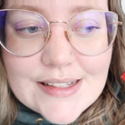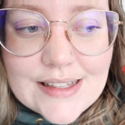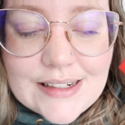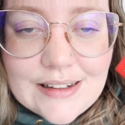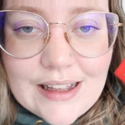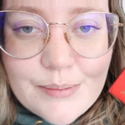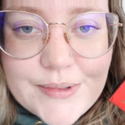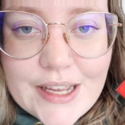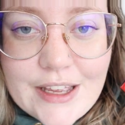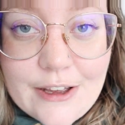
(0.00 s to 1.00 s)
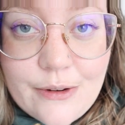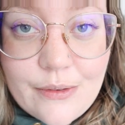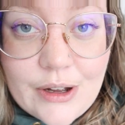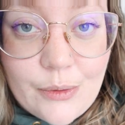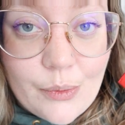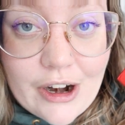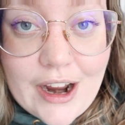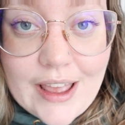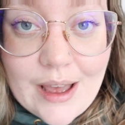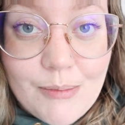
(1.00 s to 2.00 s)
and then I'll update you on where
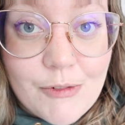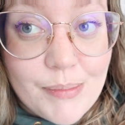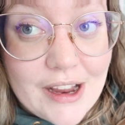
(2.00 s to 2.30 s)
I am from